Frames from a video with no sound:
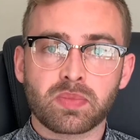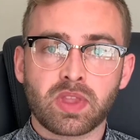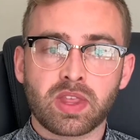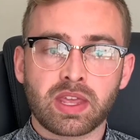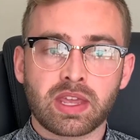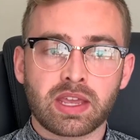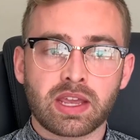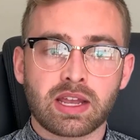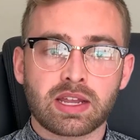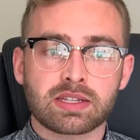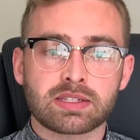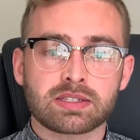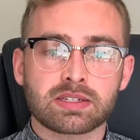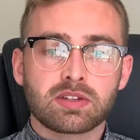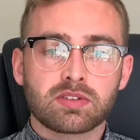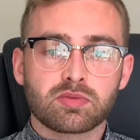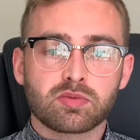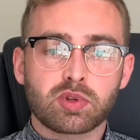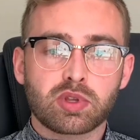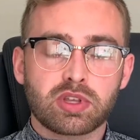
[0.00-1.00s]
and
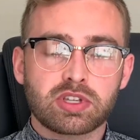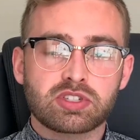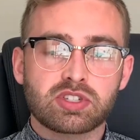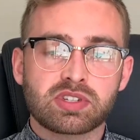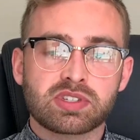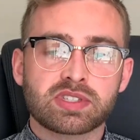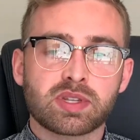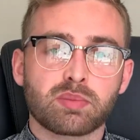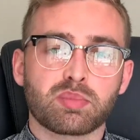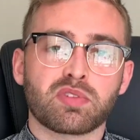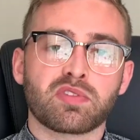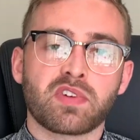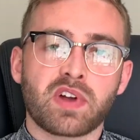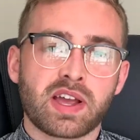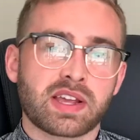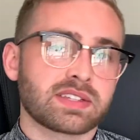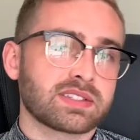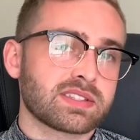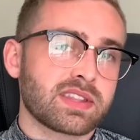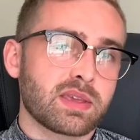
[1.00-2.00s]
really just
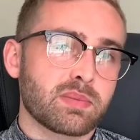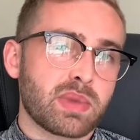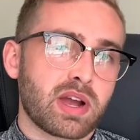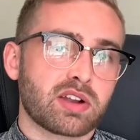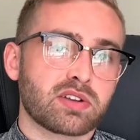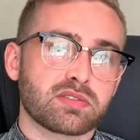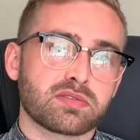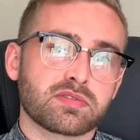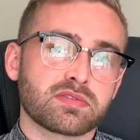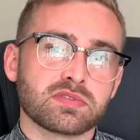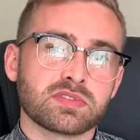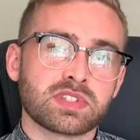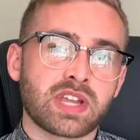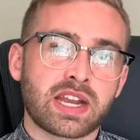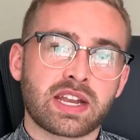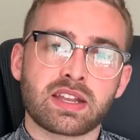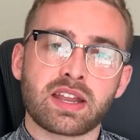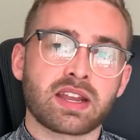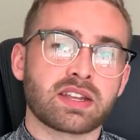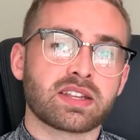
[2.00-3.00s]
simplifies the amount of
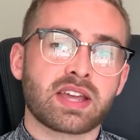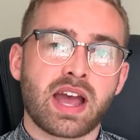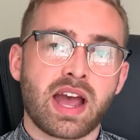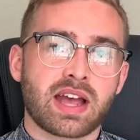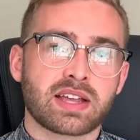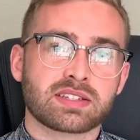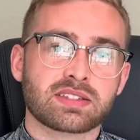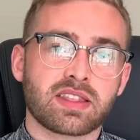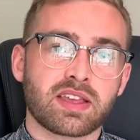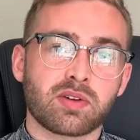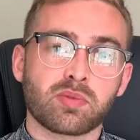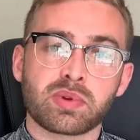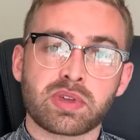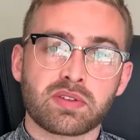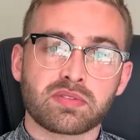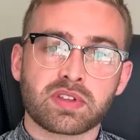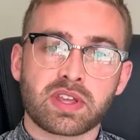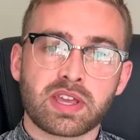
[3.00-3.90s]
day-to-day tasks that we have to